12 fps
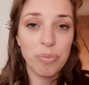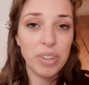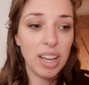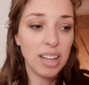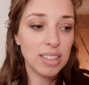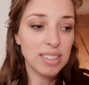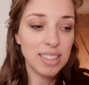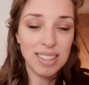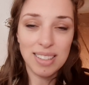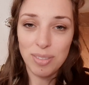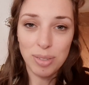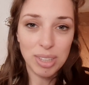And it
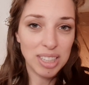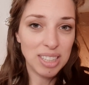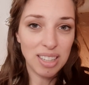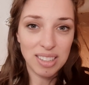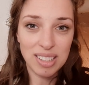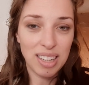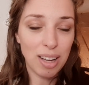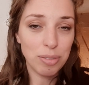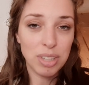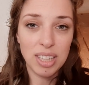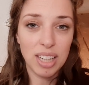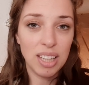really doesn't have
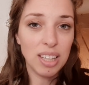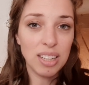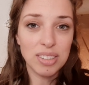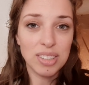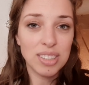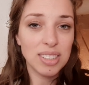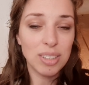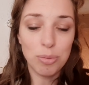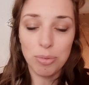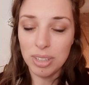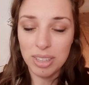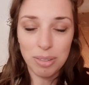to take years. It
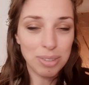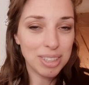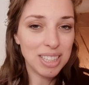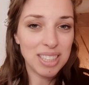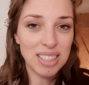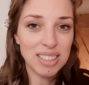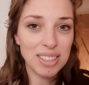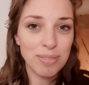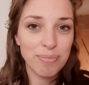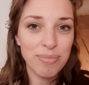really, really doesn't.